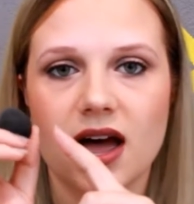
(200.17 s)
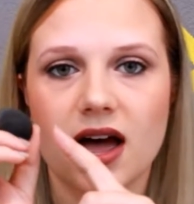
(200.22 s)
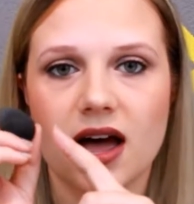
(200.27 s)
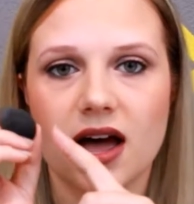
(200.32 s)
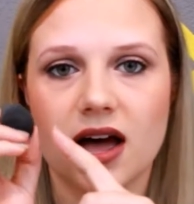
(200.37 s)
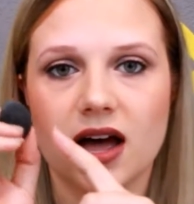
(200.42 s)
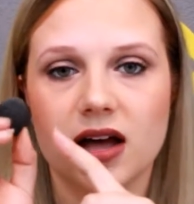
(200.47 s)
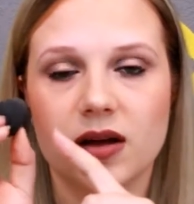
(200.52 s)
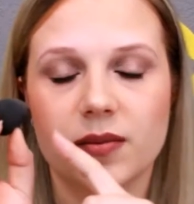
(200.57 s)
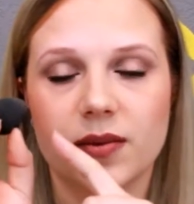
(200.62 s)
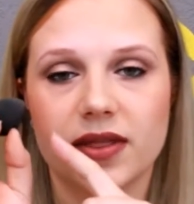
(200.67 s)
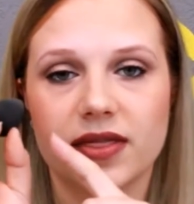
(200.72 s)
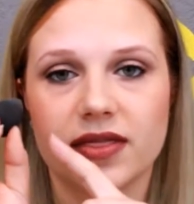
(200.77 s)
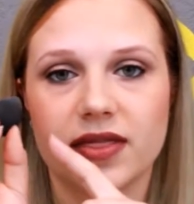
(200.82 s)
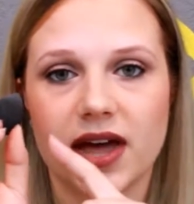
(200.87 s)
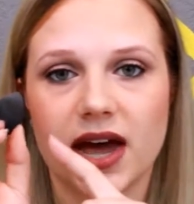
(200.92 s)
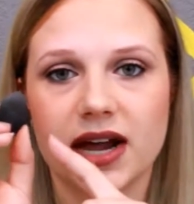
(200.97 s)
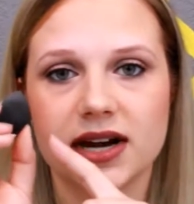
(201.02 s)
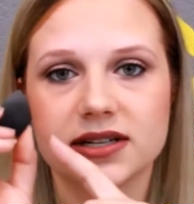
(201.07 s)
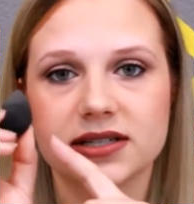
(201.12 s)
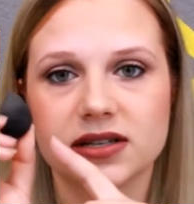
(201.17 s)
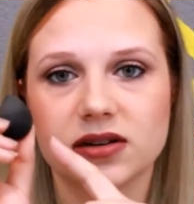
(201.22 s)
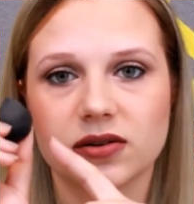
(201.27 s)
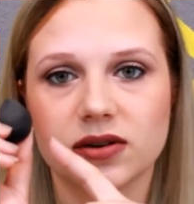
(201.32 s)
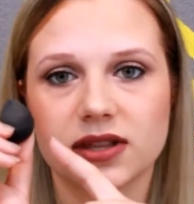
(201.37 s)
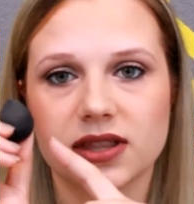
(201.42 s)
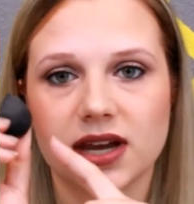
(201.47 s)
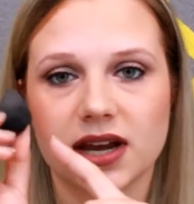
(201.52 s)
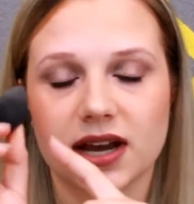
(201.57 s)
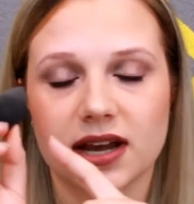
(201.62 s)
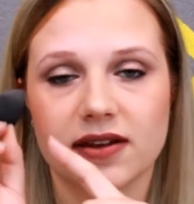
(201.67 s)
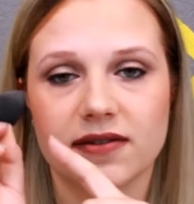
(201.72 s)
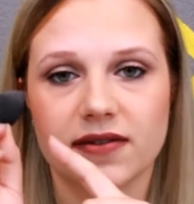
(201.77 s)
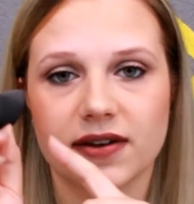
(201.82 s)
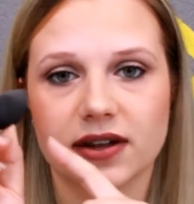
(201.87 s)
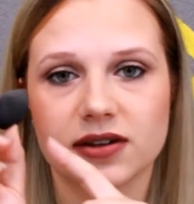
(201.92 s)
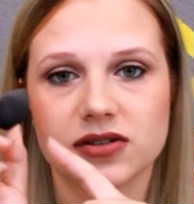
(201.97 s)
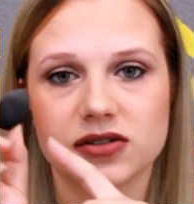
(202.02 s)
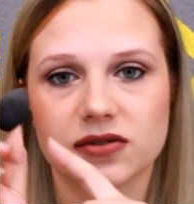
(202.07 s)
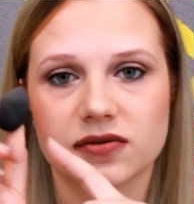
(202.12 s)
Um, that is the only thing I have
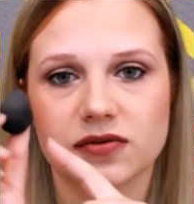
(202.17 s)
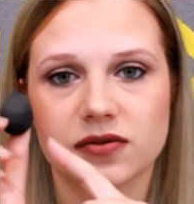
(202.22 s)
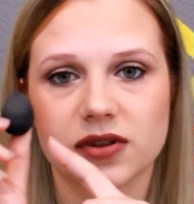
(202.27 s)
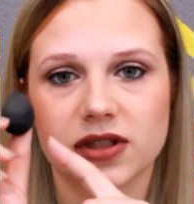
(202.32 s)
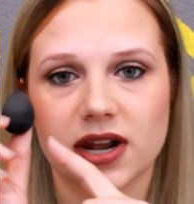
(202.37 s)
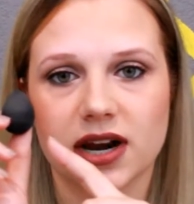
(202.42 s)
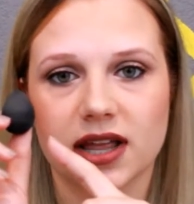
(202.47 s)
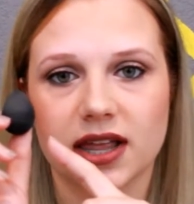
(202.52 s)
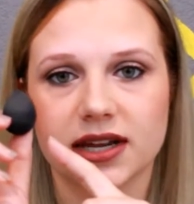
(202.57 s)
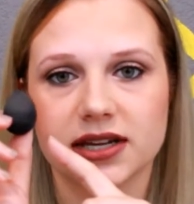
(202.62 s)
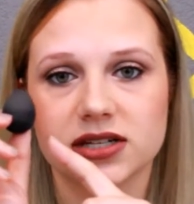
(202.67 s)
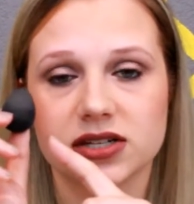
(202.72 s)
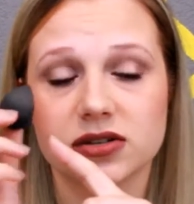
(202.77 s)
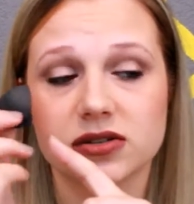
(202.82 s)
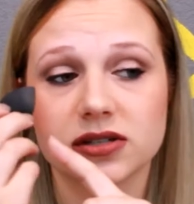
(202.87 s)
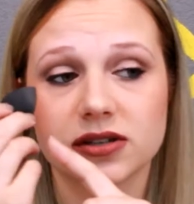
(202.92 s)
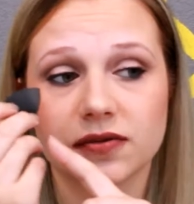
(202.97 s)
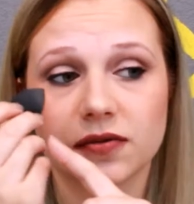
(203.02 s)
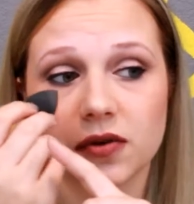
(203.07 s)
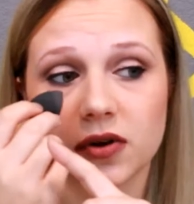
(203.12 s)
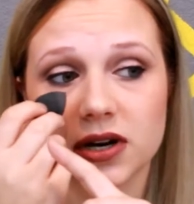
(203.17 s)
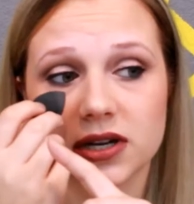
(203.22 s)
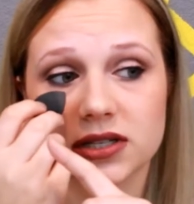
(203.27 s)
found so far that I like to use it for.